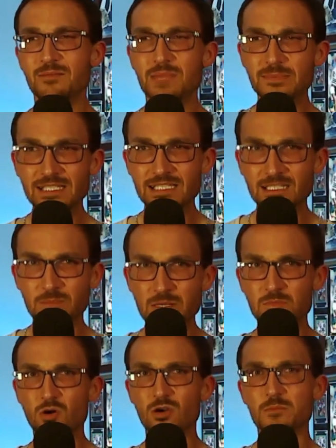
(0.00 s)
Maybe a little bit
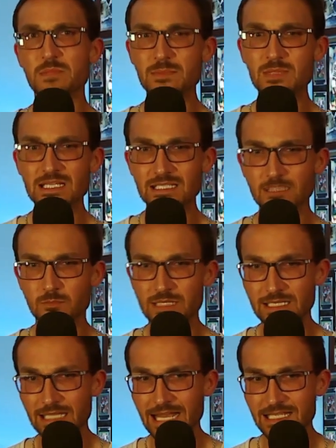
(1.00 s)
more, maybe a little
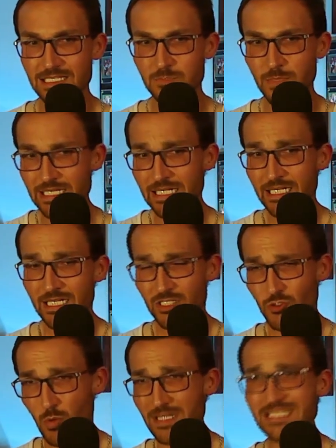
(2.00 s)
bit less, but
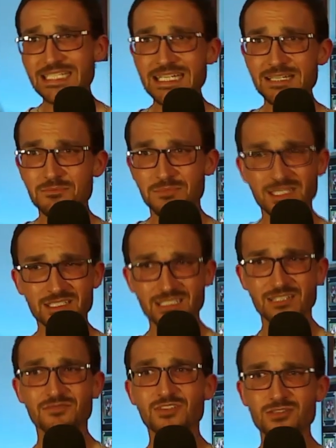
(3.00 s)
20
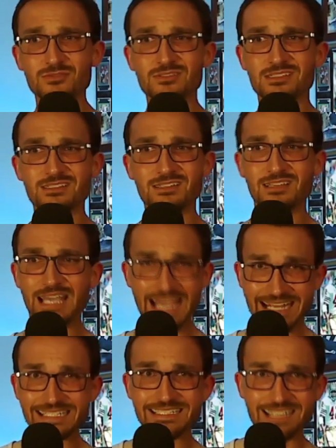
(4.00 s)
million views
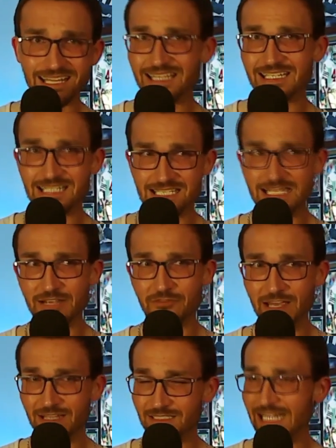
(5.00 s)
ain't nothing to sniff
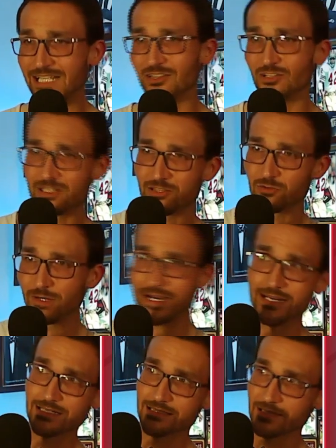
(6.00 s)
at. Take a look at the
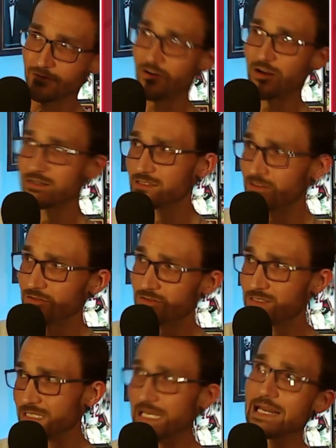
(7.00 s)
ratings at Fox
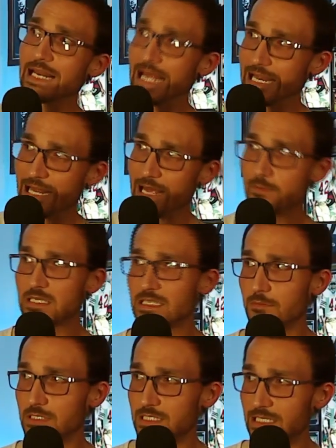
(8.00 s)
News, CNN,
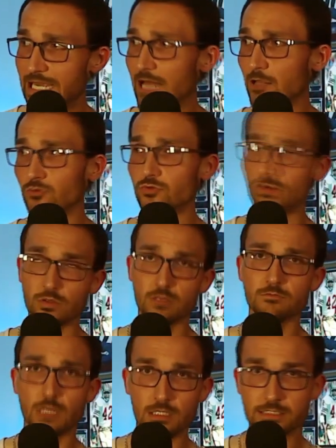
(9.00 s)
MSNBC, hell, roll
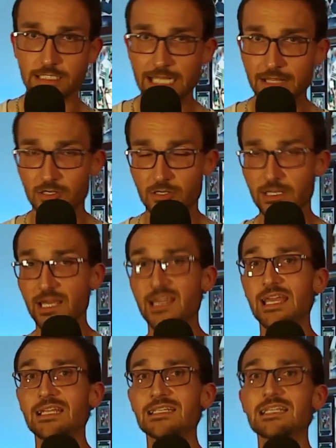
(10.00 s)
them all together and they
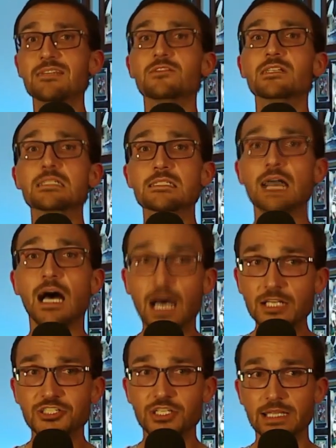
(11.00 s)
ain't even
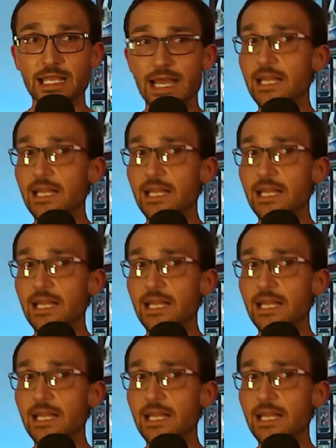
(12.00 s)
touching that.